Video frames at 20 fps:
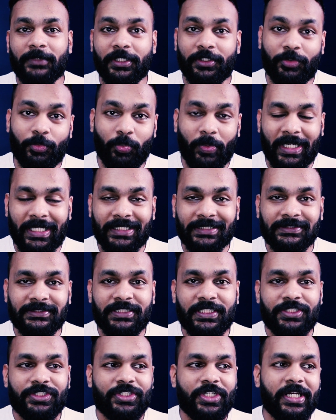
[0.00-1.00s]
the 20th
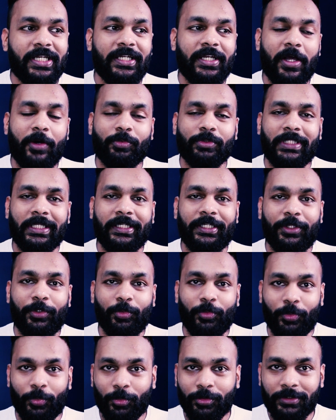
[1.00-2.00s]
century, now that you
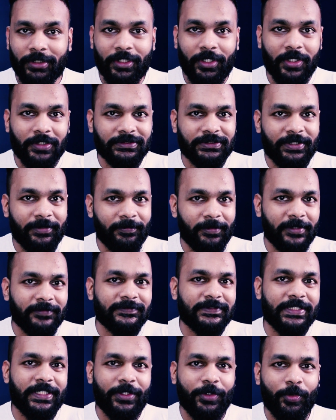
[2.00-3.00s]
know the concept of
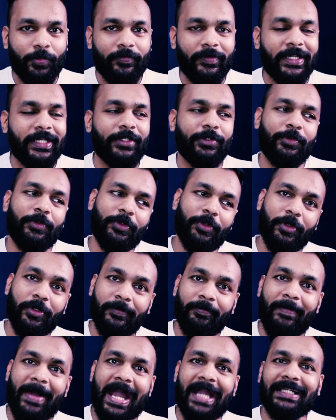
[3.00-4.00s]
zero, when you look
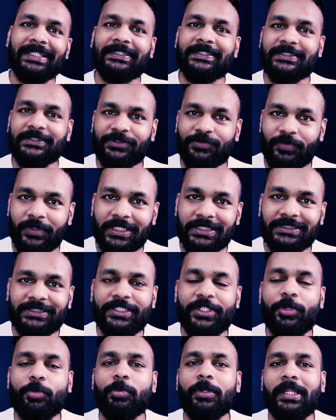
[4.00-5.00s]
back at this
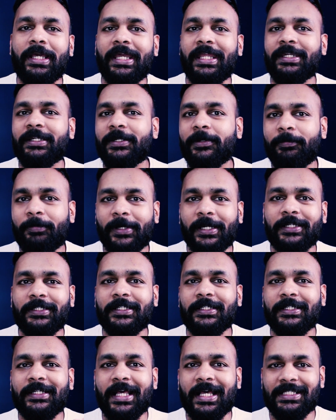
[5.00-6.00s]
verse, you will
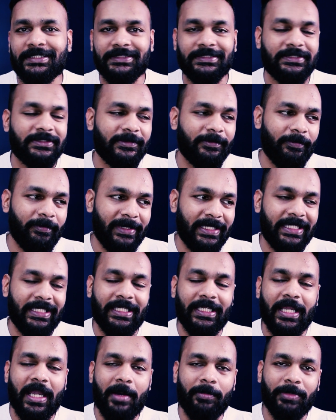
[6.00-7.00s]
interpret it as
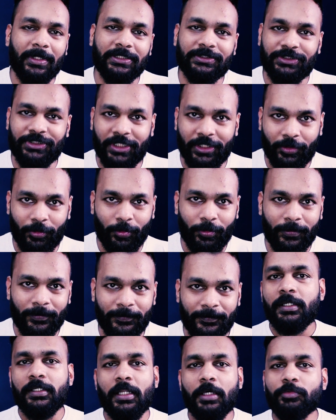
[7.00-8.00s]
being about zero.
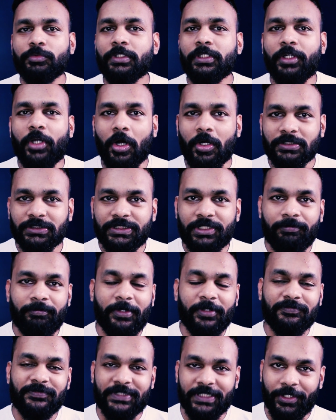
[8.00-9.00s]
Now, the
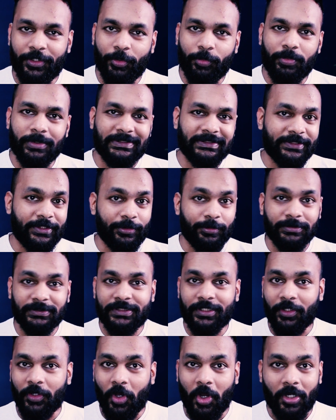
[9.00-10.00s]
concept of zero was
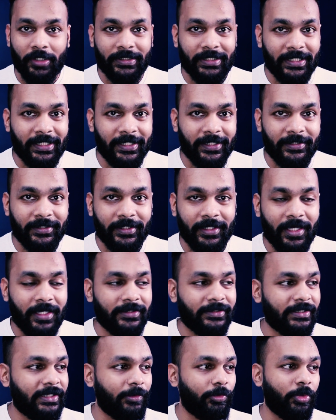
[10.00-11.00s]
used a lot in India,
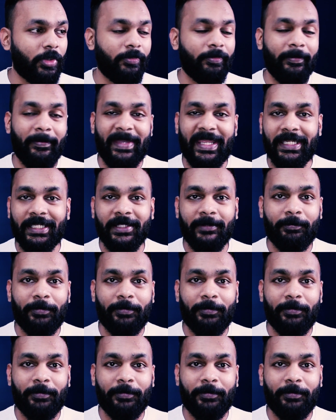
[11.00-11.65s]
and there were many